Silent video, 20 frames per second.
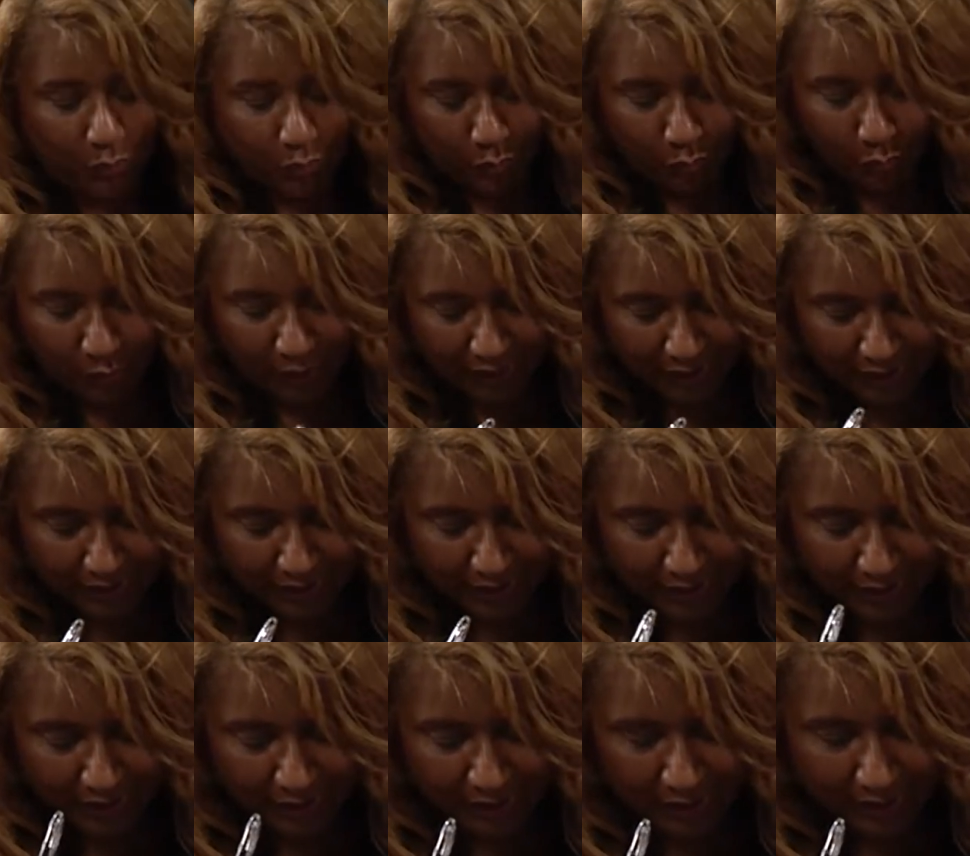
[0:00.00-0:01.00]
when
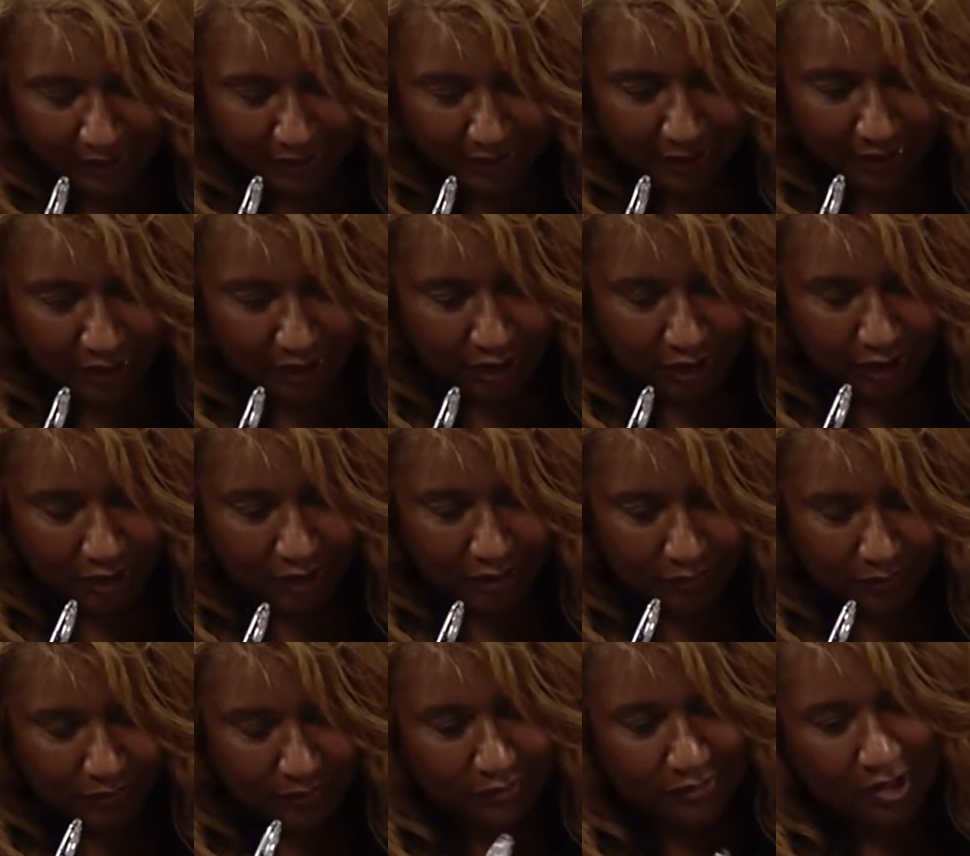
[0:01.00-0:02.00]

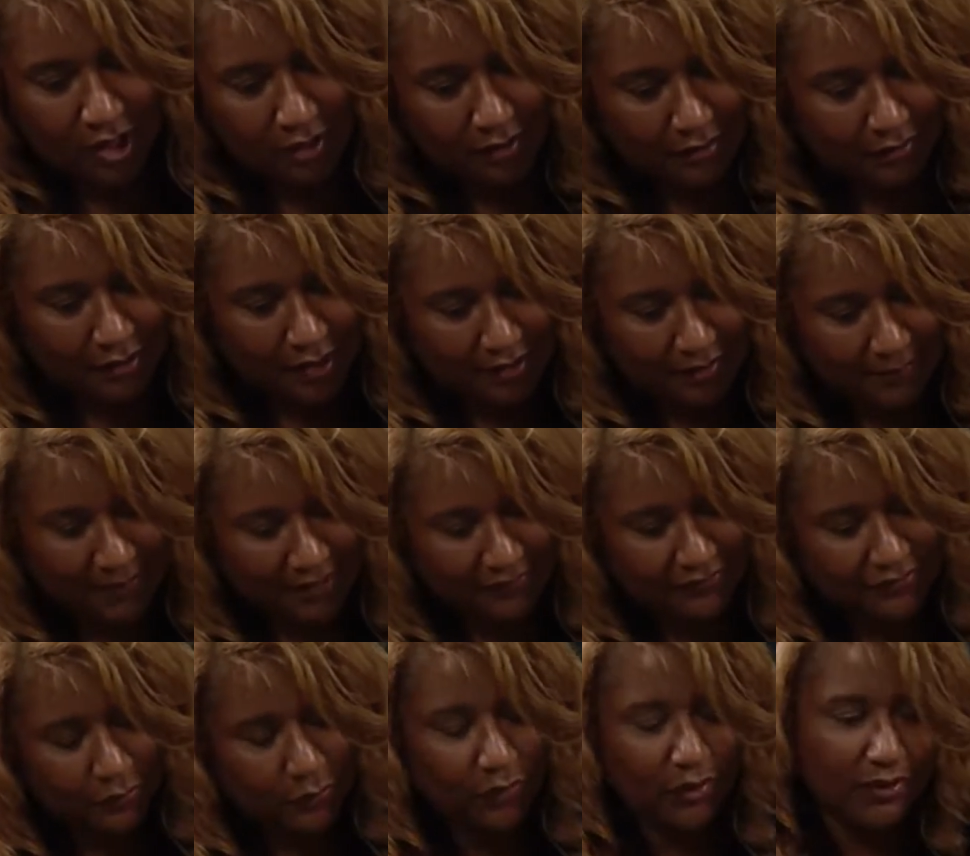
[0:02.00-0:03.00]
you, you talk a lot
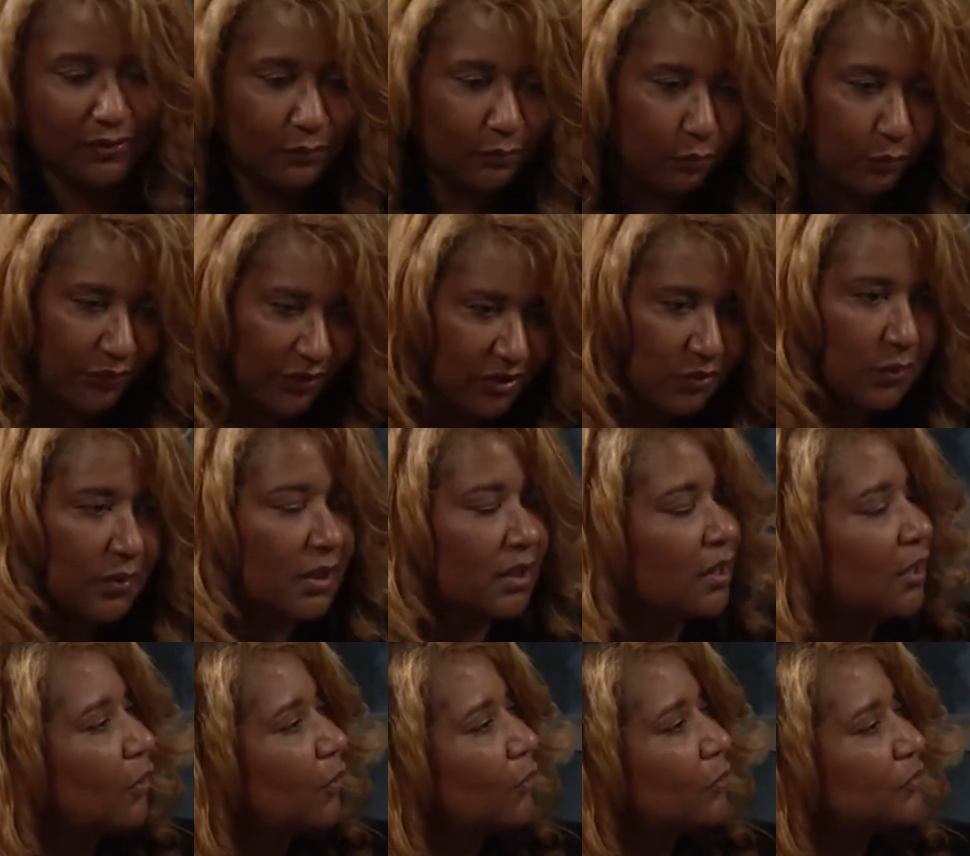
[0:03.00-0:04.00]
about the, when this one
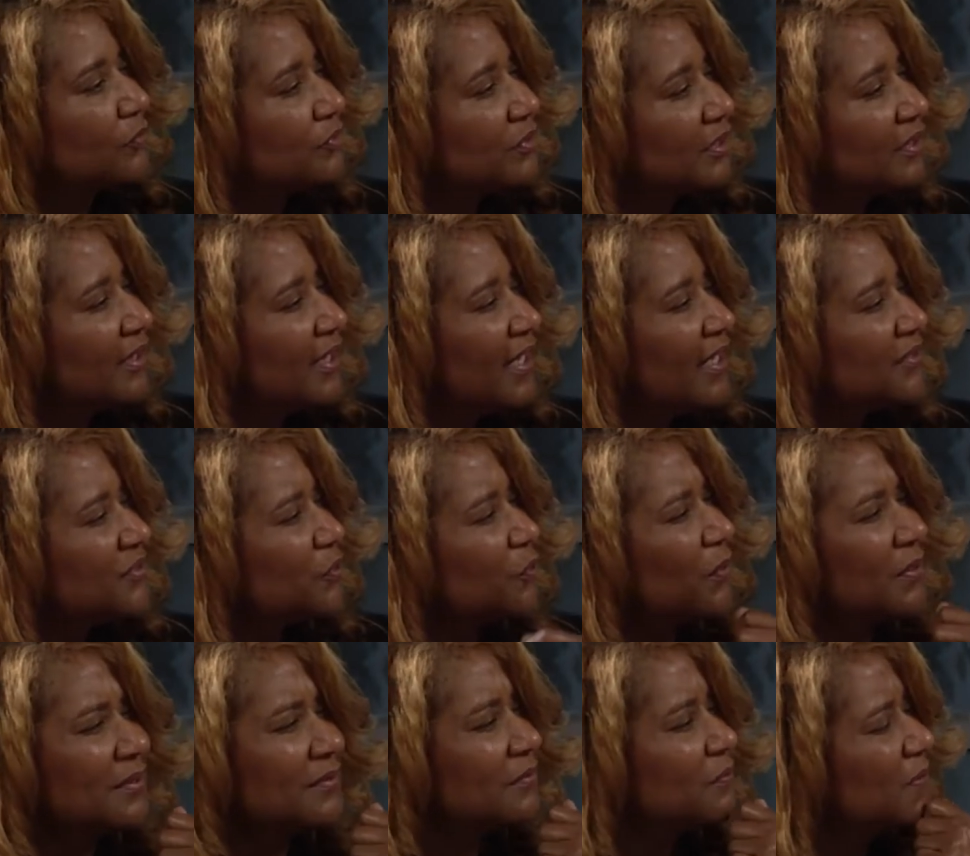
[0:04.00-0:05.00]
closed, and so
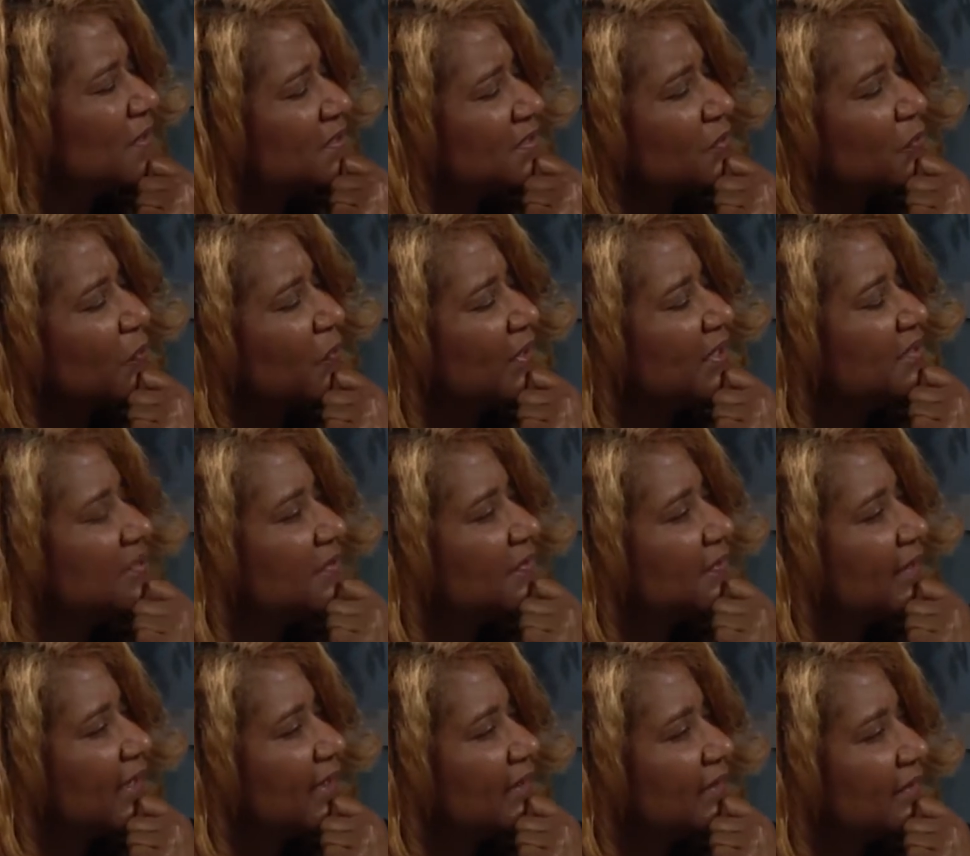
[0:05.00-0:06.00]
what's what's the reason
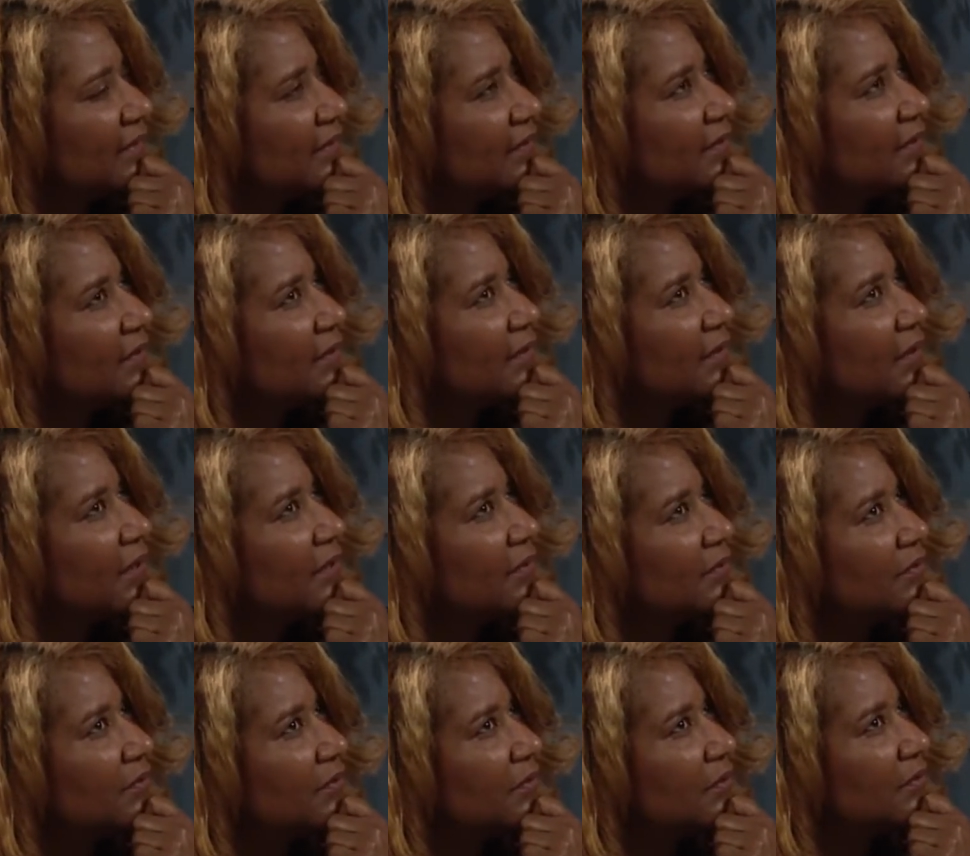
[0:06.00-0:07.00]
that
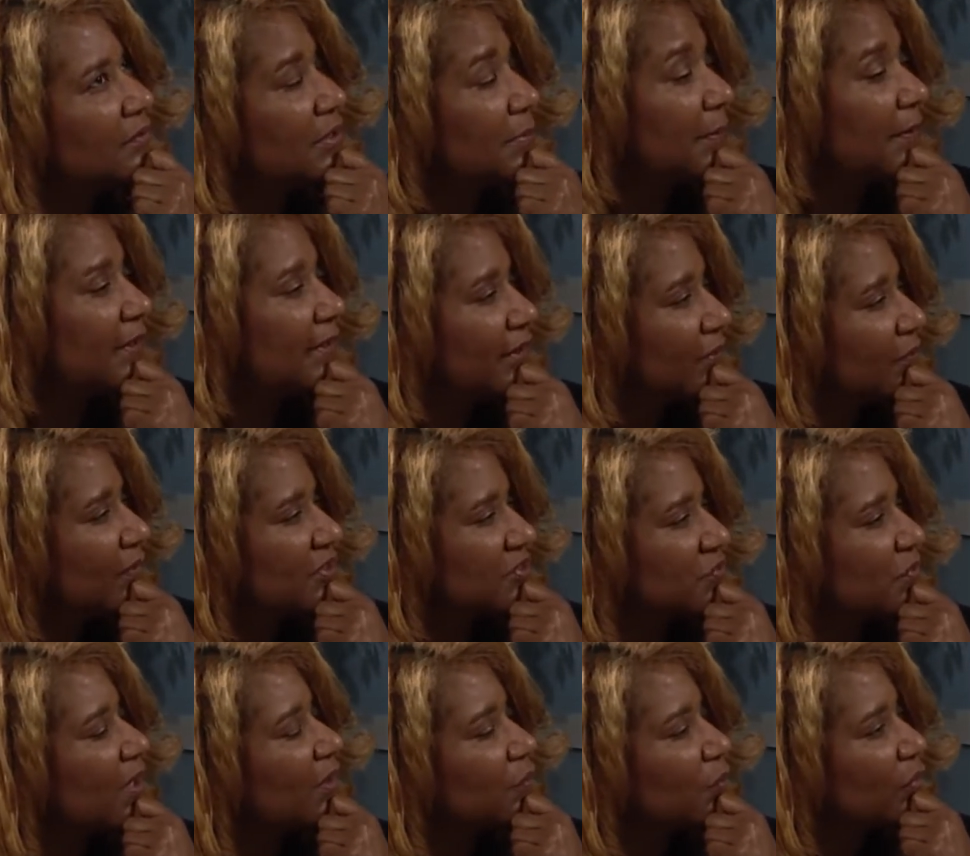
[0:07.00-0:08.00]
typically a
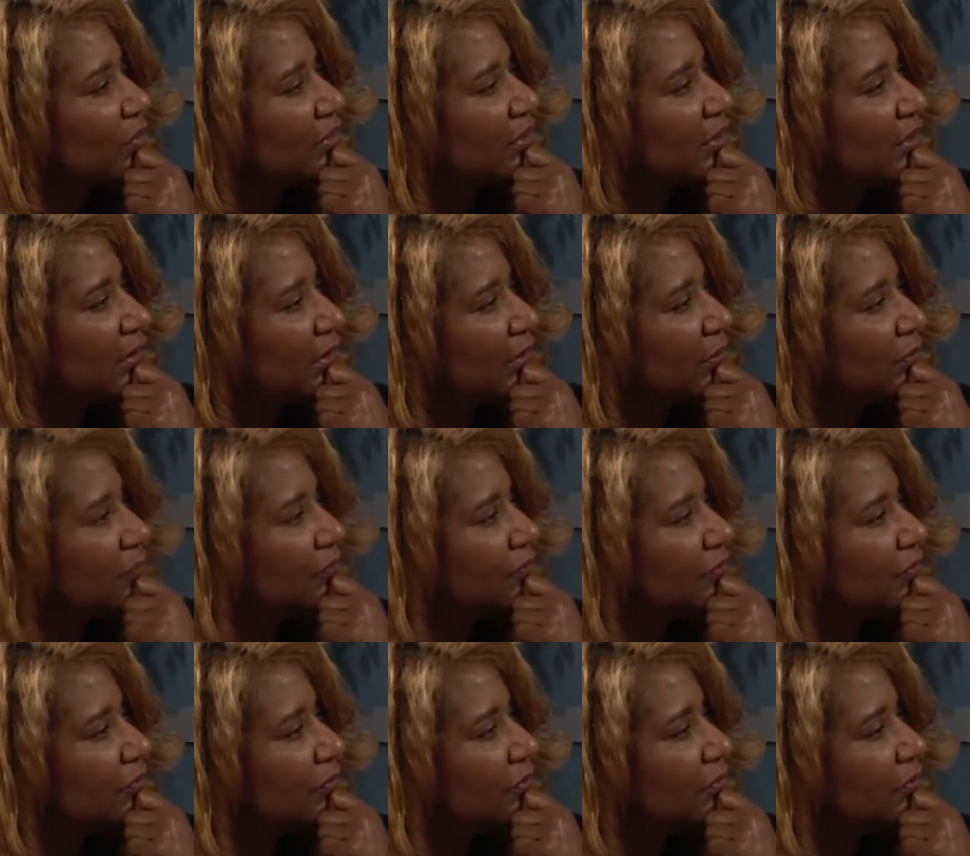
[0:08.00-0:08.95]
restaurant would close?